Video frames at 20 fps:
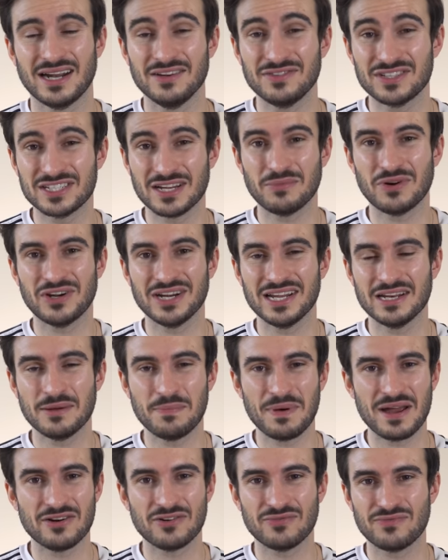And if someone in a
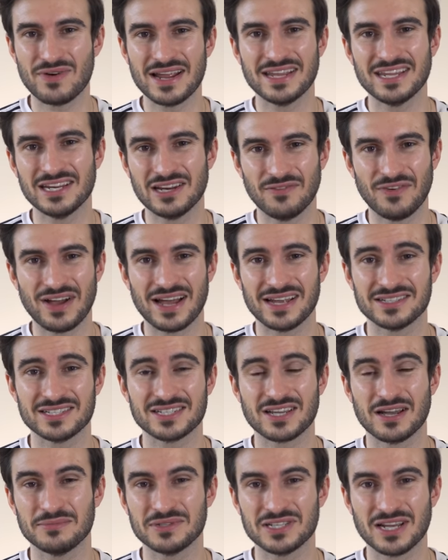pair of regular Vans
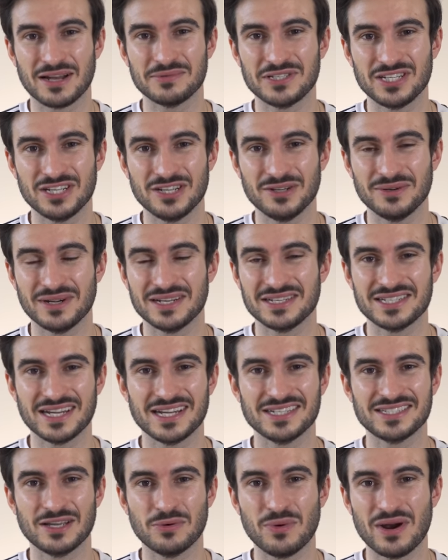comes up to you and
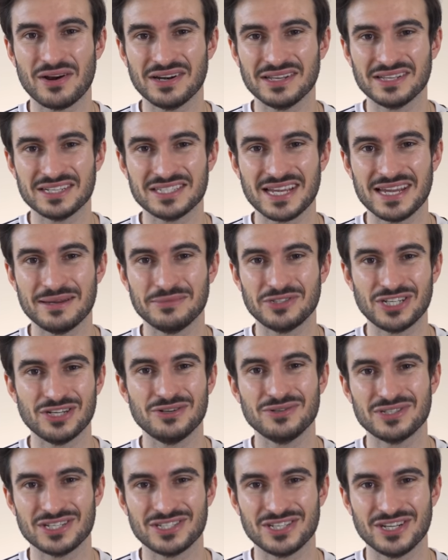says they're wearing the same
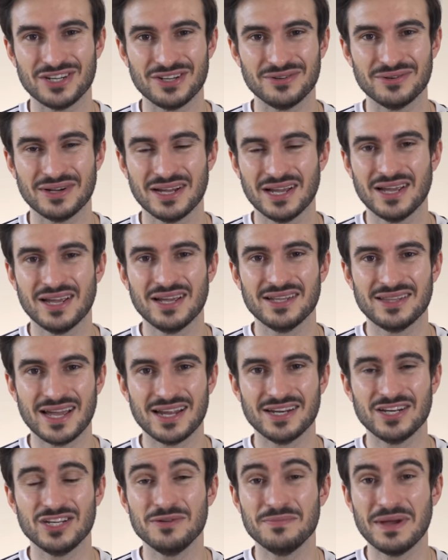shoes as you,
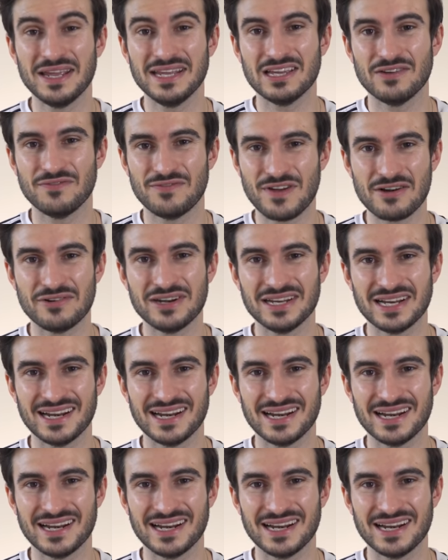then you make it very